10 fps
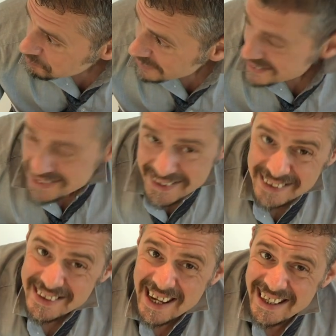is it
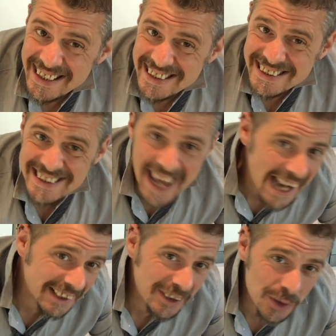takes
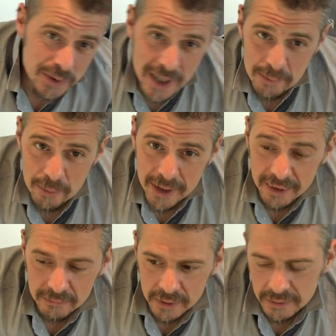exactly no time to make
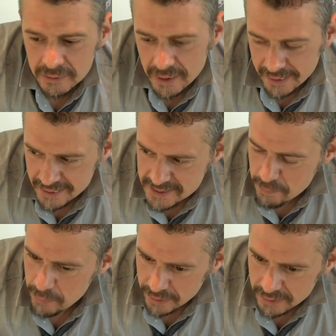it. Well, okay, that's a
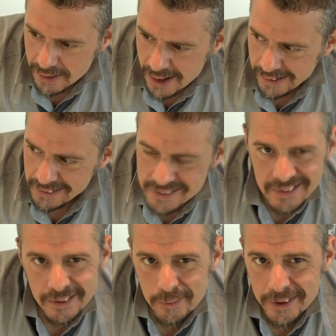big lie.
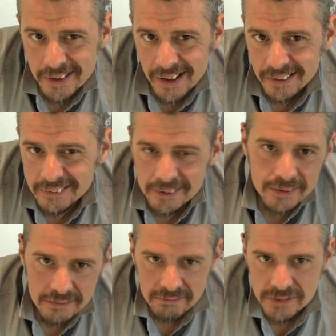Sorry about that. You
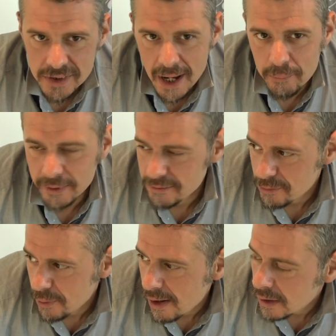can slap me if
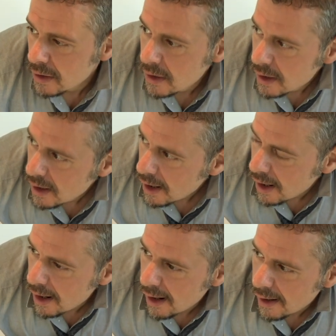you
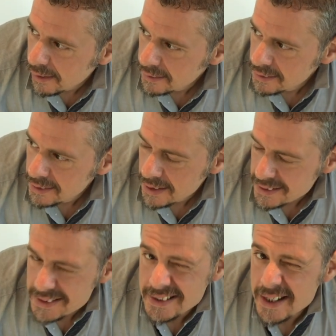want. It
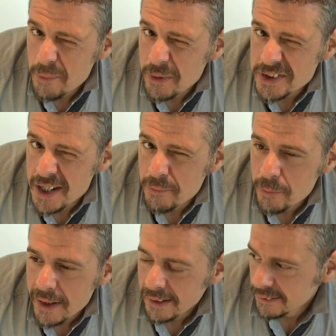doesn't take much time to
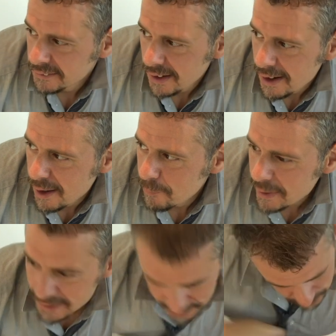make. And it's